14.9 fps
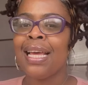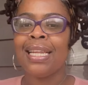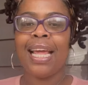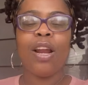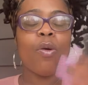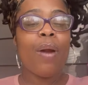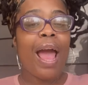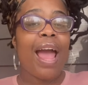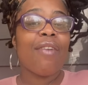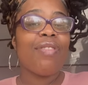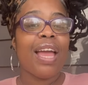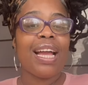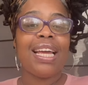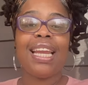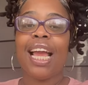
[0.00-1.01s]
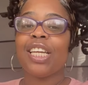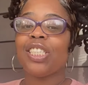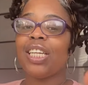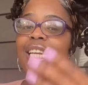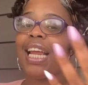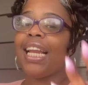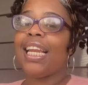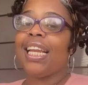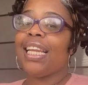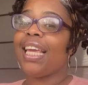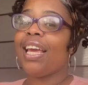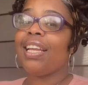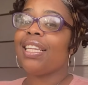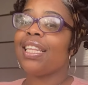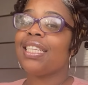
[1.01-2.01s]
They don't have that connection, and they didn't
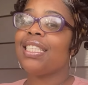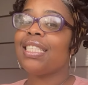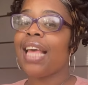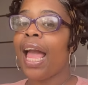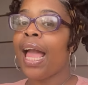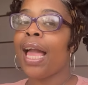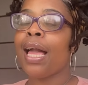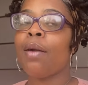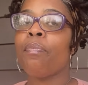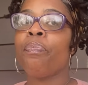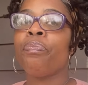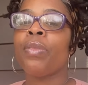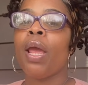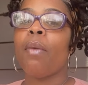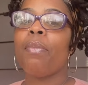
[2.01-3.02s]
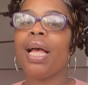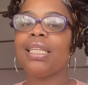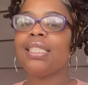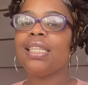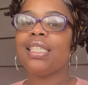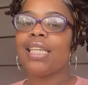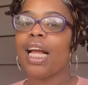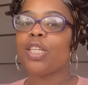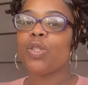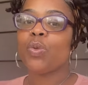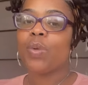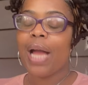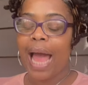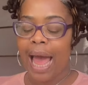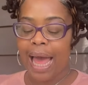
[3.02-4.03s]
get the same message that you
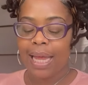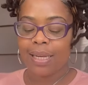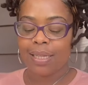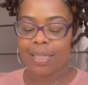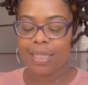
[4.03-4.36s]
got.